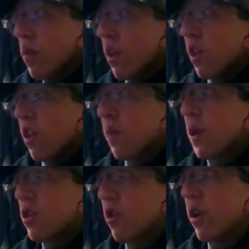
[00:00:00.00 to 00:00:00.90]

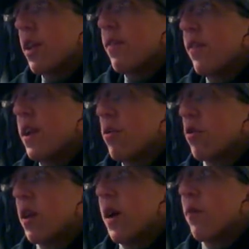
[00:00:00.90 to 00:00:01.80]
especially on that final
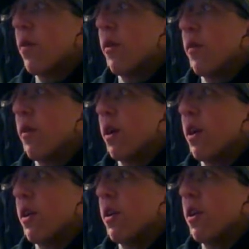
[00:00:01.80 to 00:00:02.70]
drive where
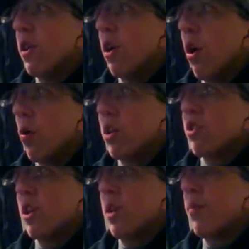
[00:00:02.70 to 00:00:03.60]
uh, Hogan
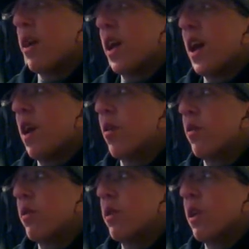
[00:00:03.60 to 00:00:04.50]
tried to break it
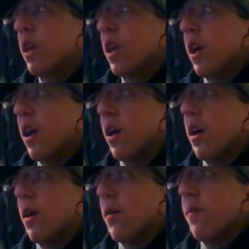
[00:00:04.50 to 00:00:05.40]
out
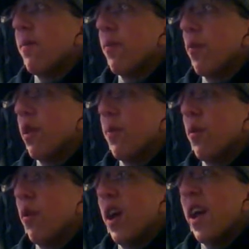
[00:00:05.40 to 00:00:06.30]
um, with the
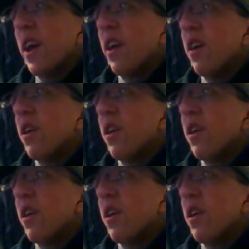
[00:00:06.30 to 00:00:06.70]
bootleg.